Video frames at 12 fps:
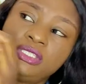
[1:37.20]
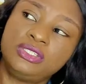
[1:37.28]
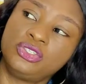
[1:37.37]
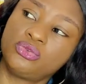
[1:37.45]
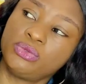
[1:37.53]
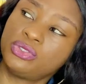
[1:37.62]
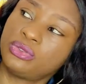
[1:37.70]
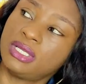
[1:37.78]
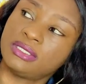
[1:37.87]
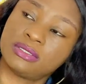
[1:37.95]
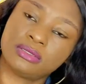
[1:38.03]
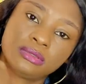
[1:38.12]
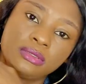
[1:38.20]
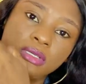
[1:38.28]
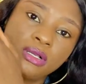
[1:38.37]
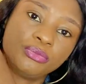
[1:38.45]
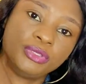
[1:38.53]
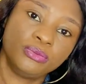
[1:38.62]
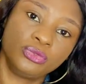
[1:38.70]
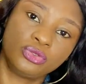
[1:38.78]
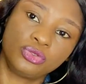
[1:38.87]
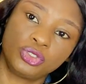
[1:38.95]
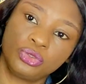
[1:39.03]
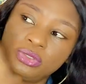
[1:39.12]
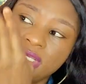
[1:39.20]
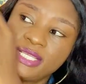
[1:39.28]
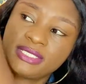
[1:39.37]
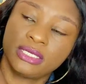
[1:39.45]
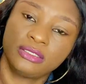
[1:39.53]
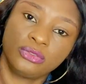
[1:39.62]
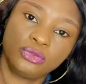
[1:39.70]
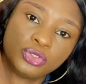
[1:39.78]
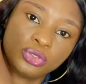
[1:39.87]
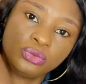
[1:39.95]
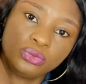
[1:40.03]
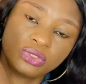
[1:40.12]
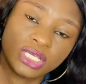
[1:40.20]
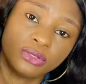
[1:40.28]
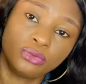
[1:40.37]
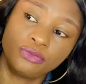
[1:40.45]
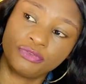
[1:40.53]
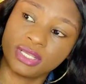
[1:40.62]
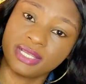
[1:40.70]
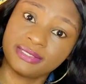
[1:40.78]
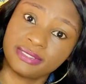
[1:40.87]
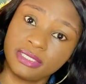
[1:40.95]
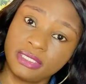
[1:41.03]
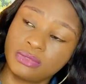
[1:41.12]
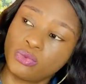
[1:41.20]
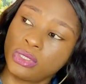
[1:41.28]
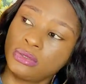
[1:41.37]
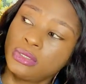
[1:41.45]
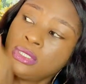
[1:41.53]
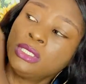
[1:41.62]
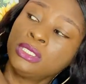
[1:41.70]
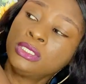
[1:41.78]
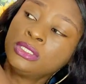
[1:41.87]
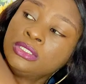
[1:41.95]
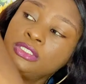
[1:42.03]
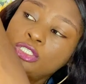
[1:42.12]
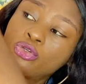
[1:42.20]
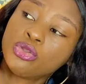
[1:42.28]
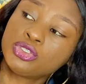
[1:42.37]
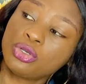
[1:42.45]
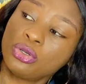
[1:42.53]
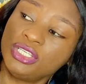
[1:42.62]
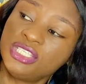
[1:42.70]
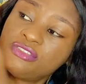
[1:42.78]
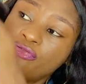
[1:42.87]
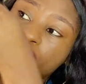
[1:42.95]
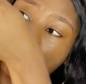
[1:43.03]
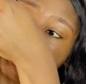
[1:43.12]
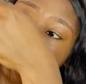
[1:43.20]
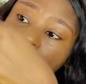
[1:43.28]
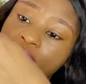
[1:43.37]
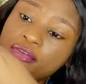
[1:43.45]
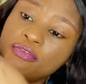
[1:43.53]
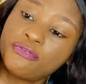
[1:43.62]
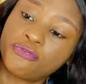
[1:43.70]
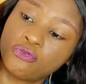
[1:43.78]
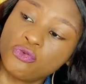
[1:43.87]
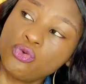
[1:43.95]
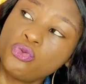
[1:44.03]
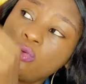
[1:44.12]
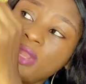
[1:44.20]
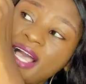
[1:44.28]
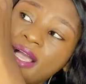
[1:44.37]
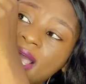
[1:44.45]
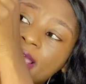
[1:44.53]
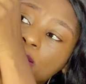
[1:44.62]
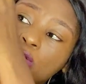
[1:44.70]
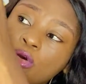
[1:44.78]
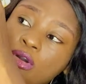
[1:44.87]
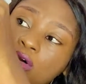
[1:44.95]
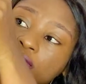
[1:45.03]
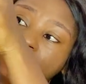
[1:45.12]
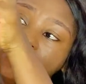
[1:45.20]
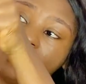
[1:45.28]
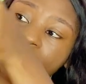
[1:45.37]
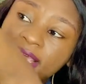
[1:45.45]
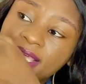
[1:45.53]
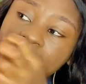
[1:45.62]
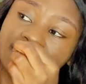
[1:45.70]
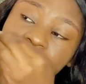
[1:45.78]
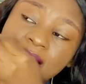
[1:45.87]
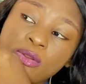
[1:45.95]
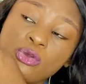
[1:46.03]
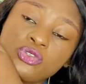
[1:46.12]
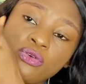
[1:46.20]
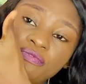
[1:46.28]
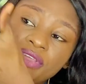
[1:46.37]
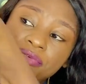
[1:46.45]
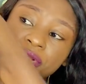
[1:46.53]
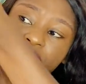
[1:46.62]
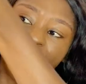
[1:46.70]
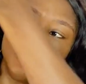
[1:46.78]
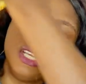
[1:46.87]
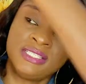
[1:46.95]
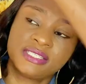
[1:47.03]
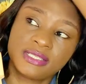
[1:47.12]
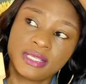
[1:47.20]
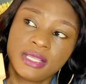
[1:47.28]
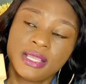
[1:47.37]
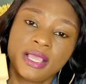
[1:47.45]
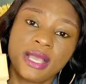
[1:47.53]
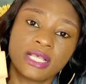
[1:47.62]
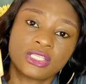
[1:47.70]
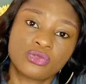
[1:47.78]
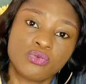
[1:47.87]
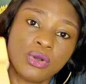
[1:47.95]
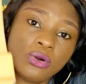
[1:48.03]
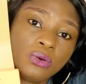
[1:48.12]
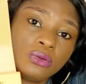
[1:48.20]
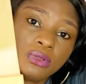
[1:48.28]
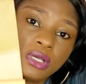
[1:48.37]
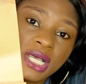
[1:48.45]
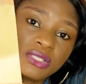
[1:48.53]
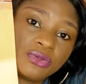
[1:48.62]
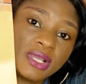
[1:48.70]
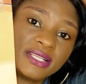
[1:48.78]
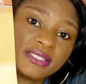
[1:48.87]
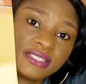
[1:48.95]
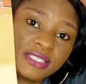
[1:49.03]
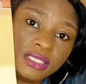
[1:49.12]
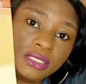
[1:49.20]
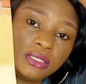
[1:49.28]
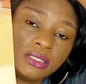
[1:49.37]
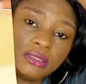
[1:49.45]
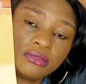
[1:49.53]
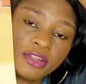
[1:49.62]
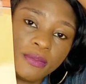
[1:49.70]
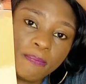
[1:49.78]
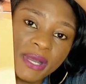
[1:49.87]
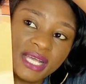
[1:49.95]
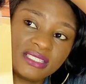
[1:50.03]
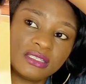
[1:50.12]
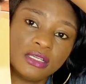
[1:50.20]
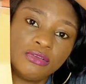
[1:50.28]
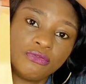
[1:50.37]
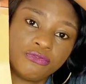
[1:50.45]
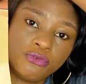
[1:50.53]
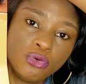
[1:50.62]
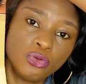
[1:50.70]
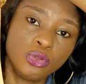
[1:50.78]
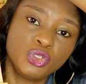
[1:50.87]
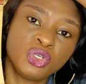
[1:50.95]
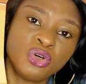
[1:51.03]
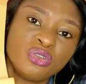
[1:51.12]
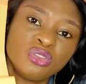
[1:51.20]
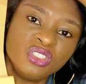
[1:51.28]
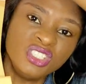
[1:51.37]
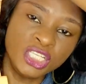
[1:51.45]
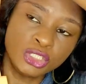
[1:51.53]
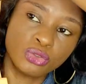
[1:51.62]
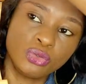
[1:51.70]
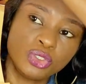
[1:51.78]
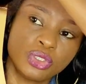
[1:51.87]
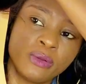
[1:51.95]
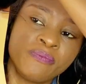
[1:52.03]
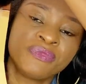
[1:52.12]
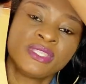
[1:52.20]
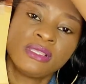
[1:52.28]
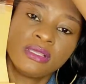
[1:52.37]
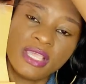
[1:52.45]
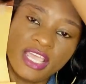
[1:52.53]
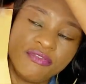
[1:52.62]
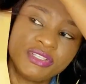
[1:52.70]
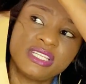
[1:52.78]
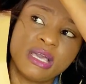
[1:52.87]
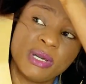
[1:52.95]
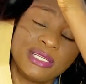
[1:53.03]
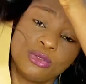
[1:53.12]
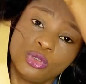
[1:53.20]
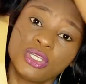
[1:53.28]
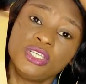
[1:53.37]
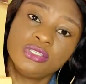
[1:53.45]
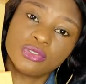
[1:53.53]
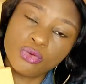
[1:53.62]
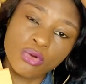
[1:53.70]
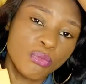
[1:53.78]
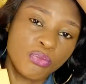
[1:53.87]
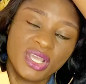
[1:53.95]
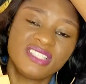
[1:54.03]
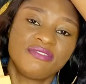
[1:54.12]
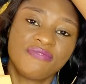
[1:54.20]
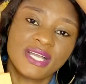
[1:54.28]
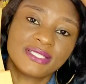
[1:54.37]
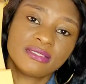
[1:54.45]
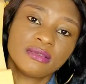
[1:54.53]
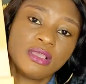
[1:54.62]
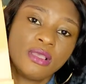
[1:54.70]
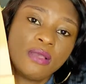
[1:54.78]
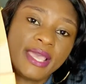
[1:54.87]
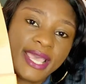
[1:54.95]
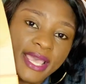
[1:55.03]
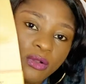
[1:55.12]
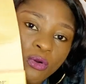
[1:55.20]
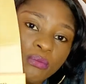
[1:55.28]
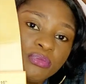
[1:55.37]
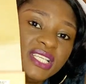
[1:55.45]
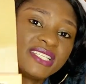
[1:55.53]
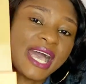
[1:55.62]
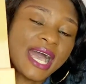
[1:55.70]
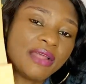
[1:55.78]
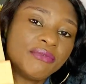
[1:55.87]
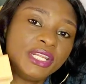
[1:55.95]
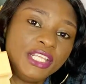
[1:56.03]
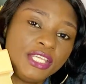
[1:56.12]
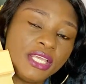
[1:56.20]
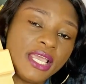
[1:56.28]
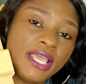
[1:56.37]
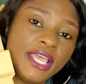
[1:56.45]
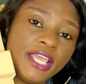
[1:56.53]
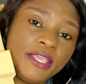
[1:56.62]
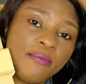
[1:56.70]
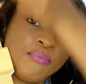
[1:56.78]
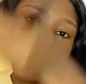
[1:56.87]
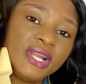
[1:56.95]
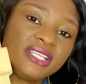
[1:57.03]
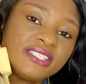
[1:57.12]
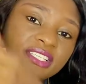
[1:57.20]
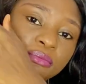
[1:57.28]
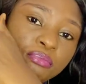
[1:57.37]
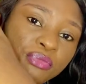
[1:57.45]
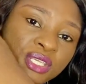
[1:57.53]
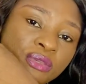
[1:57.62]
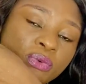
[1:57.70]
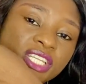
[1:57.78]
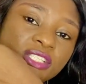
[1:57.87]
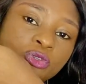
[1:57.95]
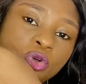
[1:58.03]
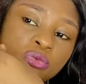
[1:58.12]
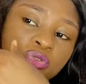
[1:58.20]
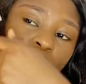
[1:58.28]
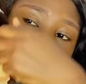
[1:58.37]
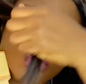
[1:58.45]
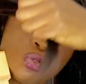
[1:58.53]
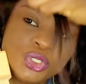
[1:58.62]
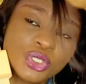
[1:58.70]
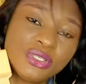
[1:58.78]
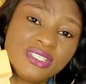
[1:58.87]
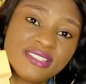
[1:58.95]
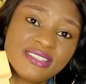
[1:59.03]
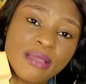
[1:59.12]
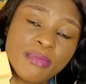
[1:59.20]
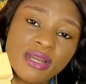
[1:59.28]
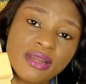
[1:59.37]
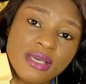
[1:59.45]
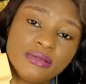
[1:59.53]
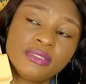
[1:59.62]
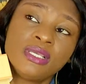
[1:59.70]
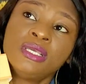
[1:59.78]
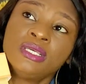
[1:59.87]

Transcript: it this way so that I'll be able to show you guys how the closure looks. I don't know if you can see it well. The closure is very very full. I love the length, and also very neat as well. As you can see, three parts, full closure, neat closure. Everything about the closure is so on point. In fact, hair companies are really impressing me when it comes to closure this time around.